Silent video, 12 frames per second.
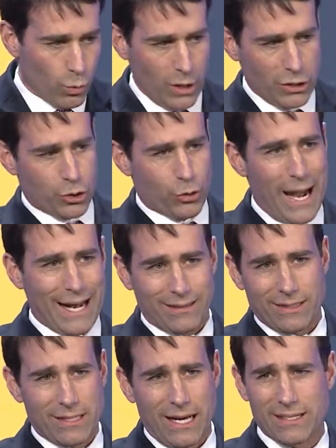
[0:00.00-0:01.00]
one track
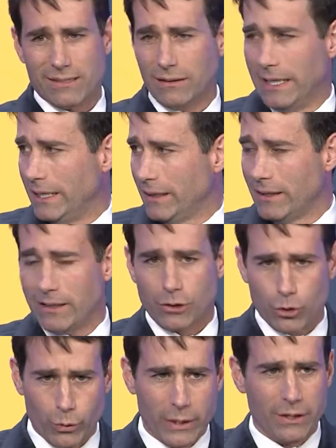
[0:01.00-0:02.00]
that's isolated, and
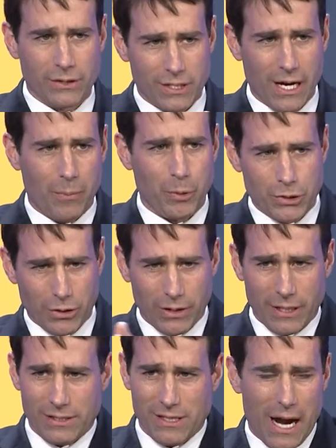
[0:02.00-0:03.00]
careers and
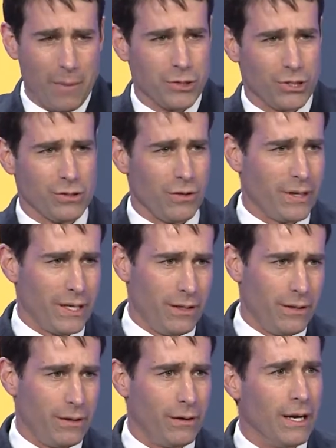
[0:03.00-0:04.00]
opportunities and options over
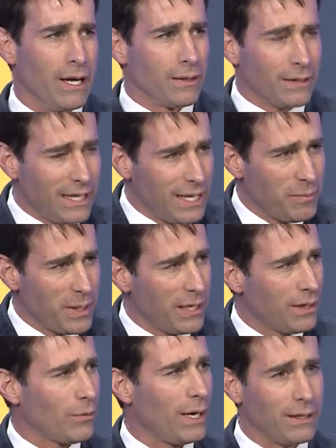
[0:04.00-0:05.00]
here. They need to be
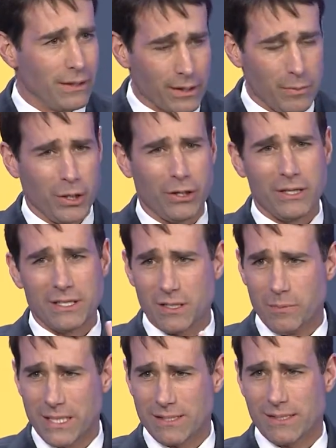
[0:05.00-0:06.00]
integrated, the communities,
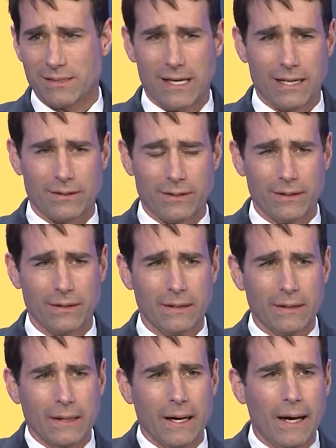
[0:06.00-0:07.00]
the business sector.
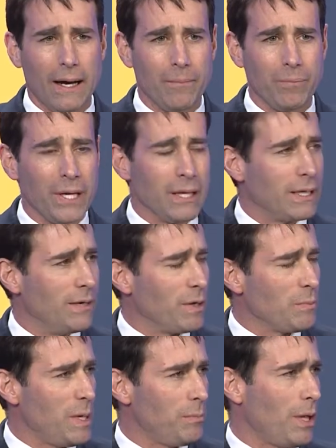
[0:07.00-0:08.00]

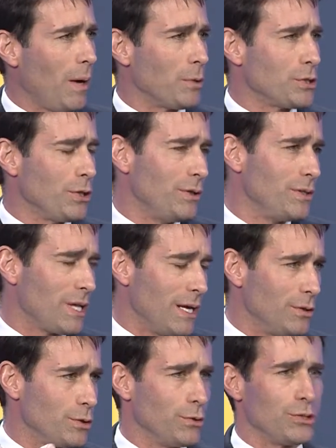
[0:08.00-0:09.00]
Giving people opportunities to
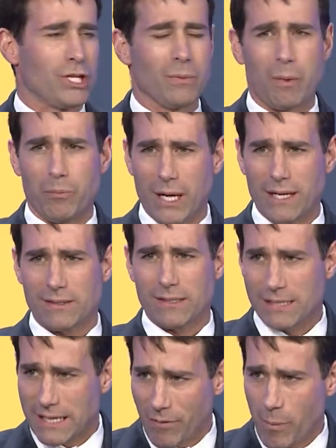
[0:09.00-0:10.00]
internship,
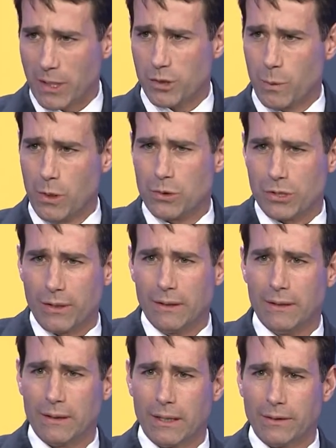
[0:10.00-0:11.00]
apprentices, give them exposure.
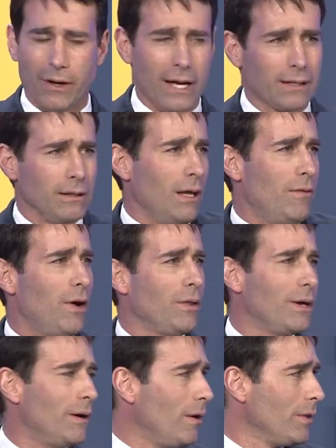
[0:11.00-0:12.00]
And they're not going to love all
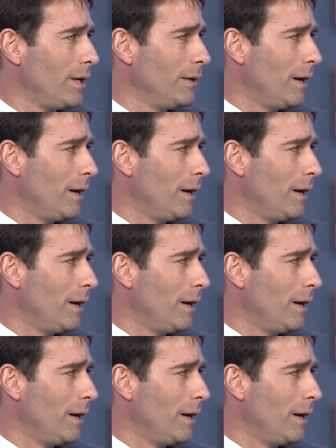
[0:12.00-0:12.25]
the